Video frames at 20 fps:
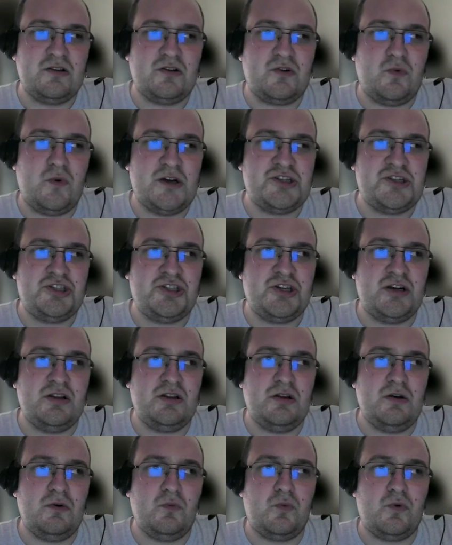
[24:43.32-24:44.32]
question
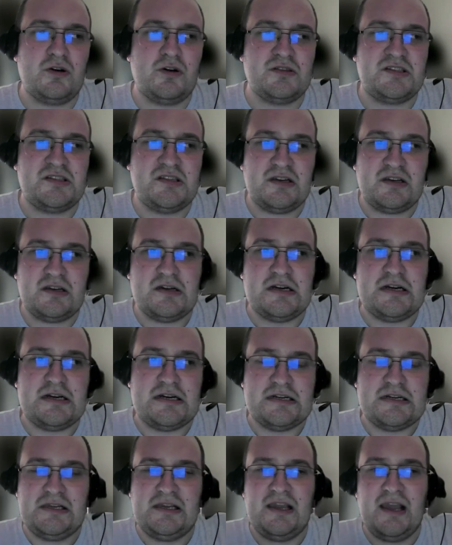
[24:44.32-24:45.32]
was,
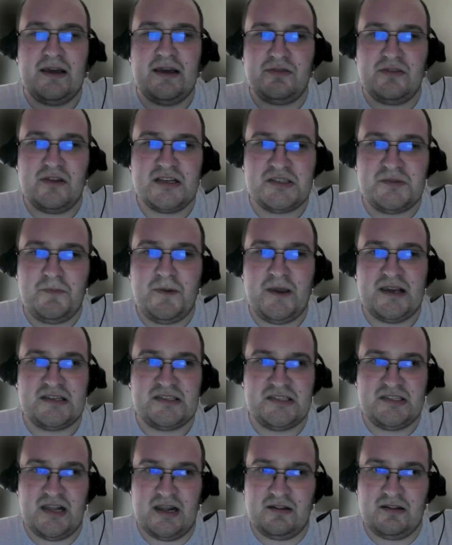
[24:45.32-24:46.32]
can this be
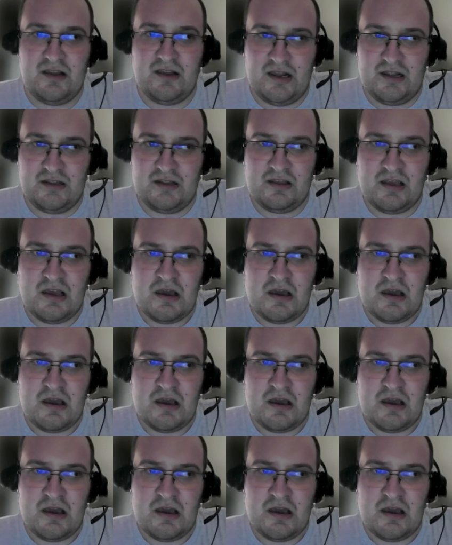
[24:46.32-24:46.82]
extended?